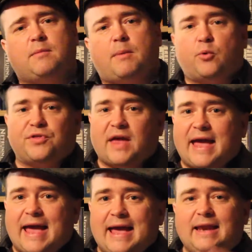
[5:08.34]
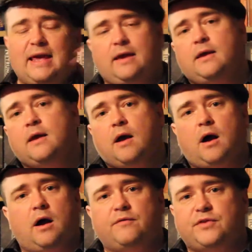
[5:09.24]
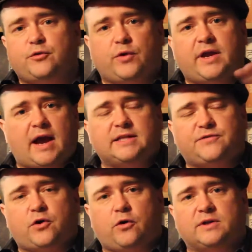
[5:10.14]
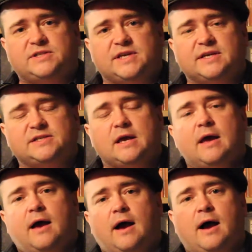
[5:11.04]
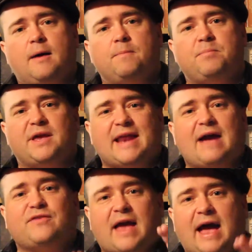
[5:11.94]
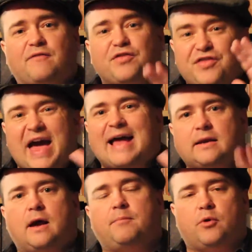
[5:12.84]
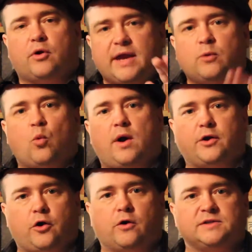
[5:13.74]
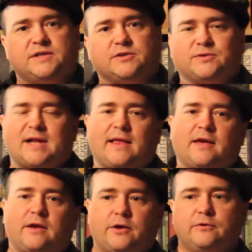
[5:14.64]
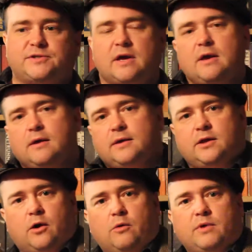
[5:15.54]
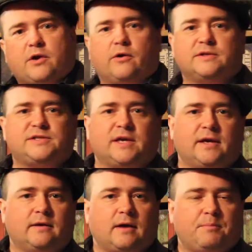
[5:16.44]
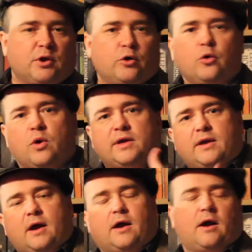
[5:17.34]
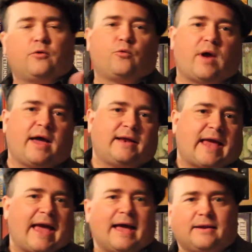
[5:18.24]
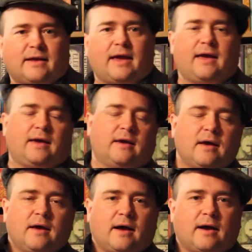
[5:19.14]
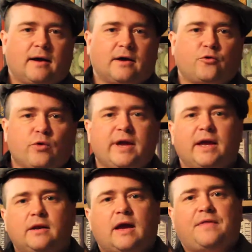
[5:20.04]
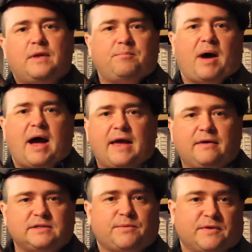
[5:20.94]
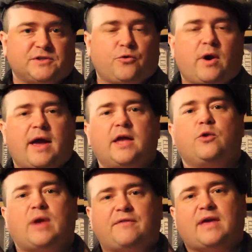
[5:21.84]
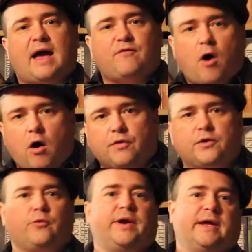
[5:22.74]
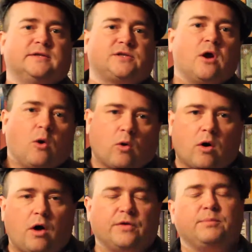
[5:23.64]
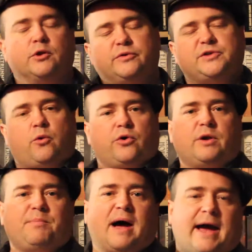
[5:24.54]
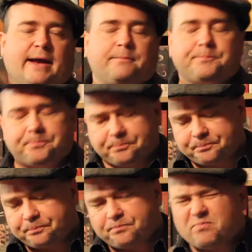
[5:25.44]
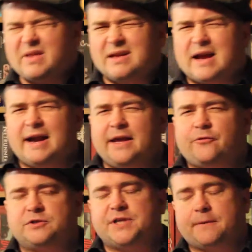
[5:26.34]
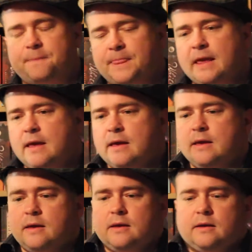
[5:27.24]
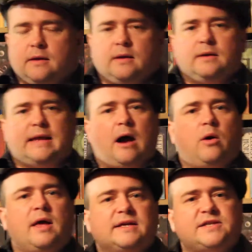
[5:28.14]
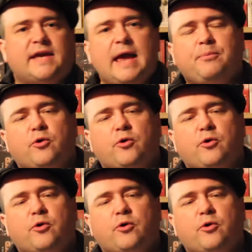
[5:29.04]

come up with any of the three kinds of currencies, um, but you'd have to have that number in one currency. So it's not like you can use you know, a currency, a blue, a, a red, and a uh, green, and then buy something that's gray, you would have to have all the greens or all the blues in order to buy it. Kind of interesting. Now, as the game